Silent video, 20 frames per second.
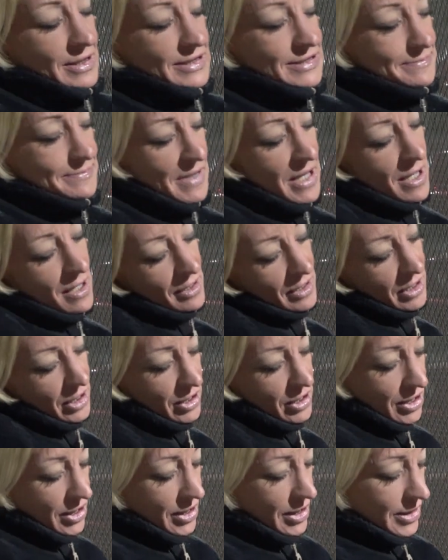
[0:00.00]
Smell
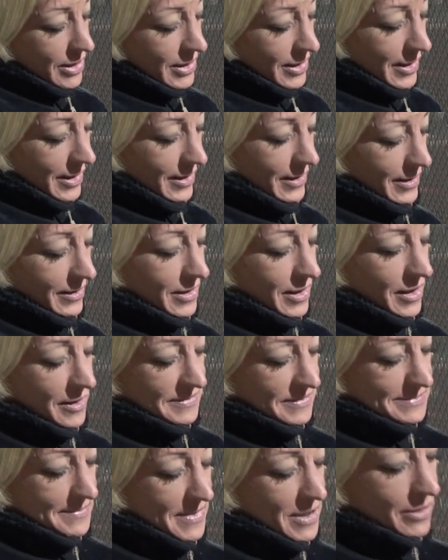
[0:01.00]
good.
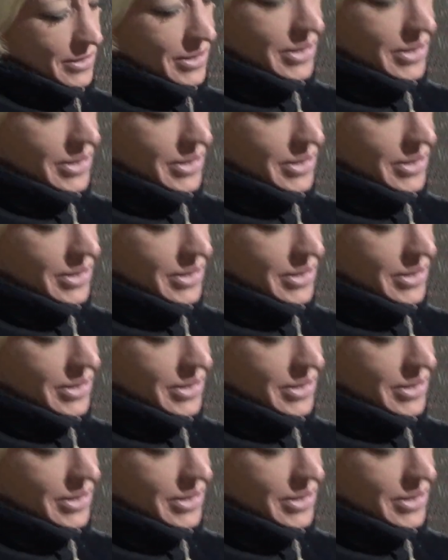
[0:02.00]
Love smell